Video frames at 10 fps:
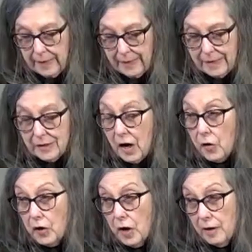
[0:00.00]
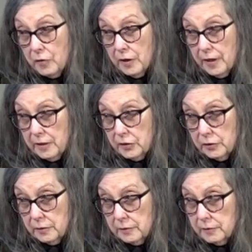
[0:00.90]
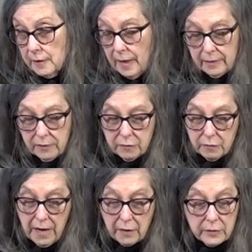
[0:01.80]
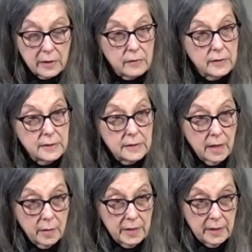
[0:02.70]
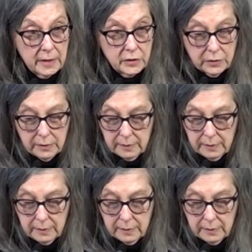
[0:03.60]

in our congregations and throughout the denomination